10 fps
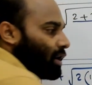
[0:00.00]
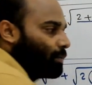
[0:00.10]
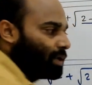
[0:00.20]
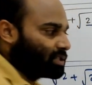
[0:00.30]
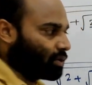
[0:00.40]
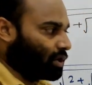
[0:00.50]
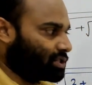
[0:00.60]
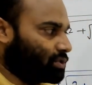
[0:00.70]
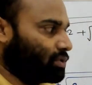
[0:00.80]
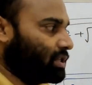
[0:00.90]
plus cos
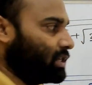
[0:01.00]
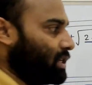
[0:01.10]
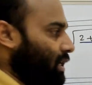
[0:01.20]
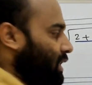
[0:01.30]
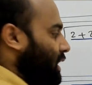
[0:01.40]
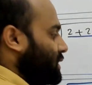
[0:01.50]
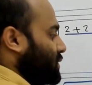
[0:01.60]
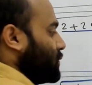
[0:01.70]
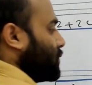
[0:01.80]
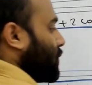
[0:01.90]
2 theta? That is
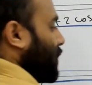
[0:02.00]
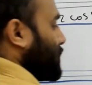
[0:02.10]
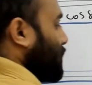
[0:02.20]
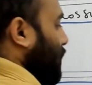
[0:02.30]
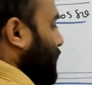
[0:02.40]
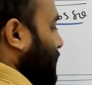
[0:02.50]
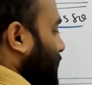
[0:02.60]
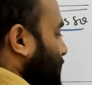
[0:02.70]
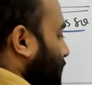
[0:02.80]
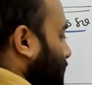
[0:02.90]
2 cos square
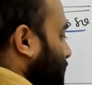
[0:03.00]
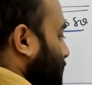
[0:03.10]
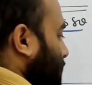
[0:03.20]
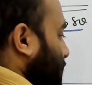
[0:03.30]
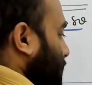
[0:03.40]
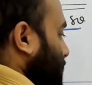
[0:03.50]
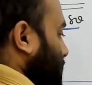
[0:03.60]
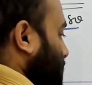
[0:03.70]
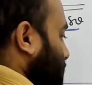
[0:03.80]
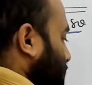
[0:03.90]
theta. Is it?